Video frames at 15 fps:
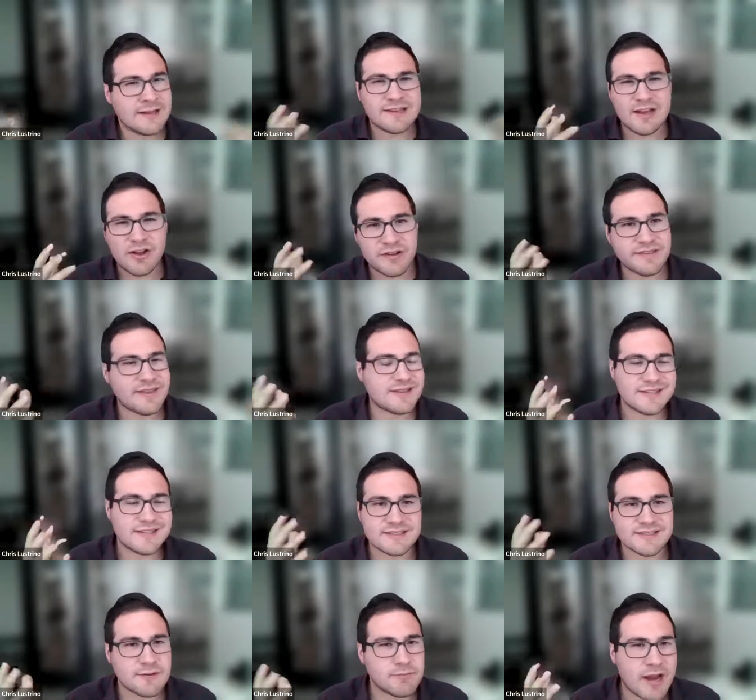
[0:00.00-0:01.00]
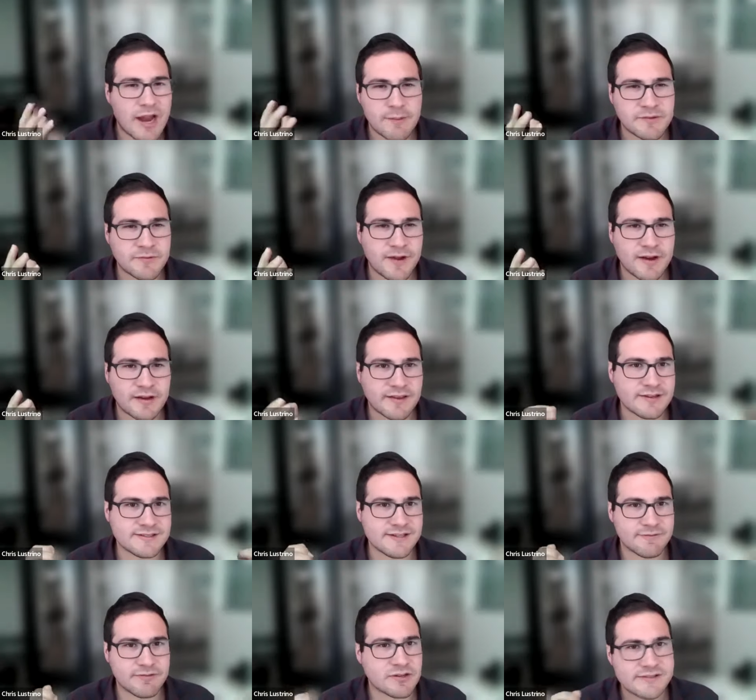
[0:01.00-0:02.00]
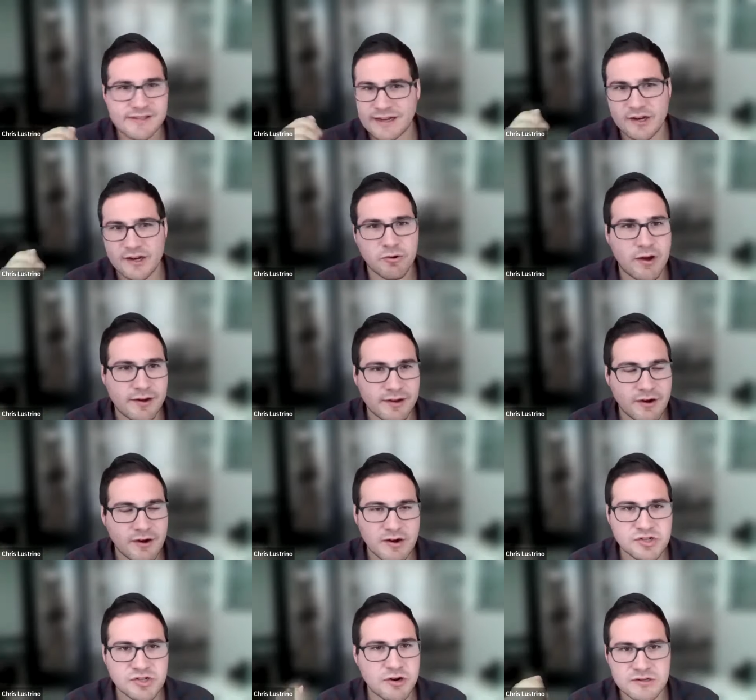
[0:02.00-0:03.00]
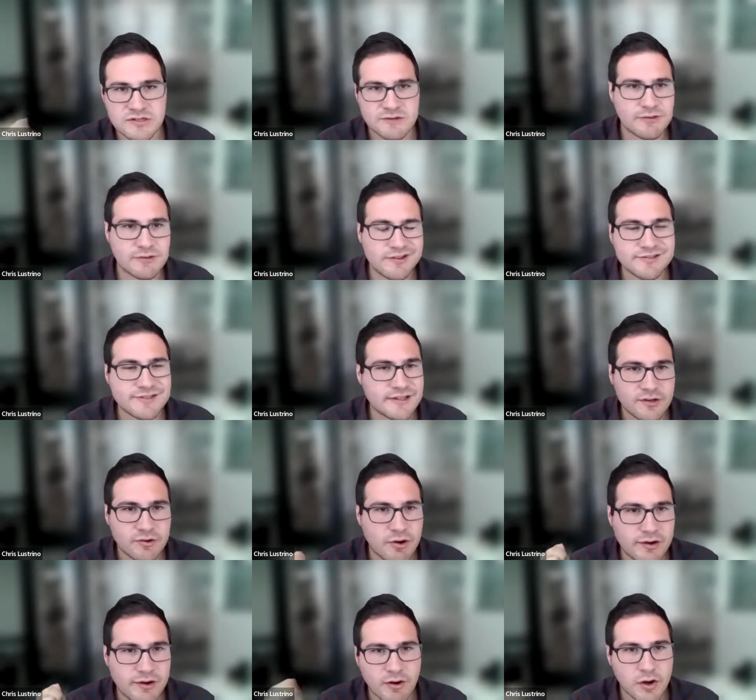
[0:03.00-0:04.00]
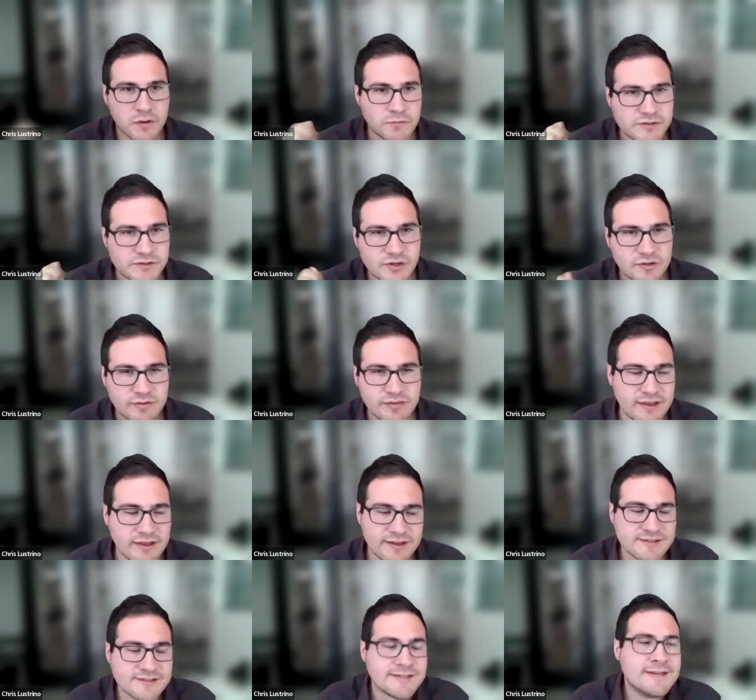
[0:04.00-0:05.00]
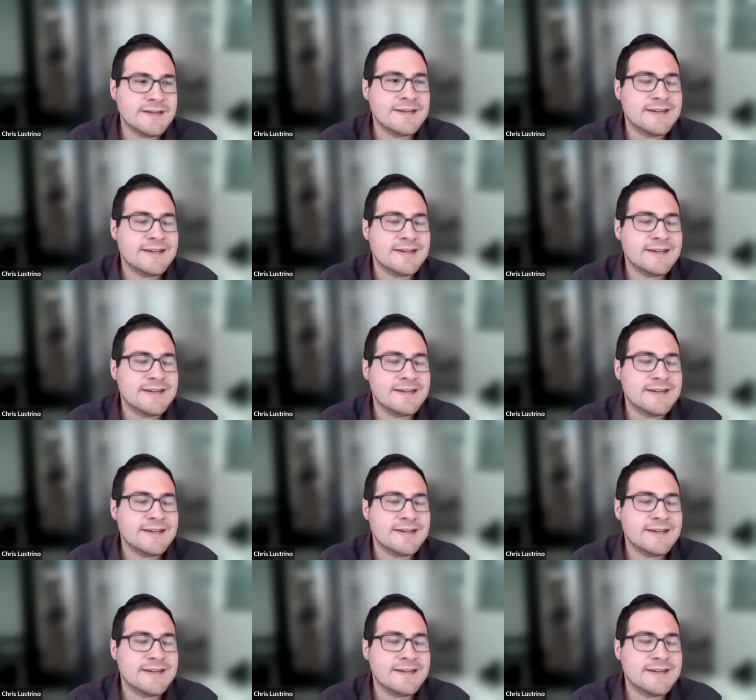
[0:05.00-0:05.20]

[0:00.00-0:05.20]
the only things that sometimes affected is if there's like a credit card charge if they're using a credit card for certain things